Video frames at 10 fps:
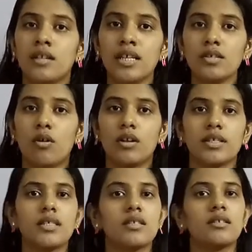This
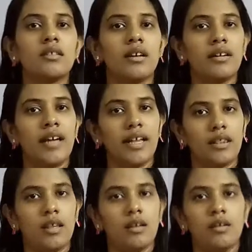causes the
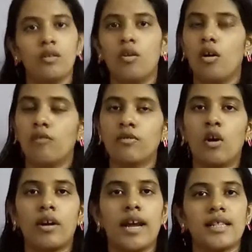death of
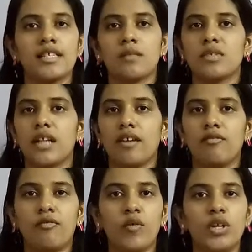the organisms
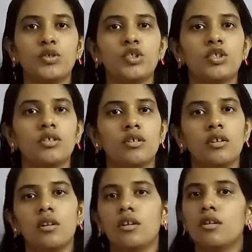like fish,
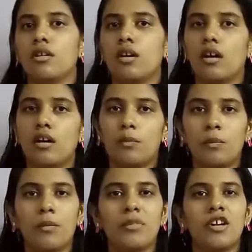
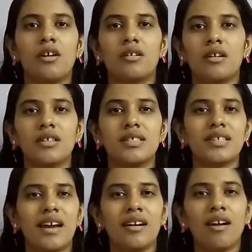
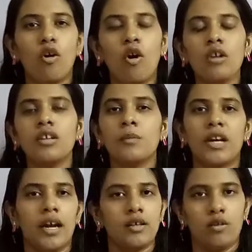turtles, and all the
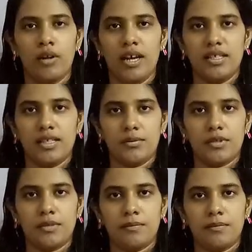marine organisms.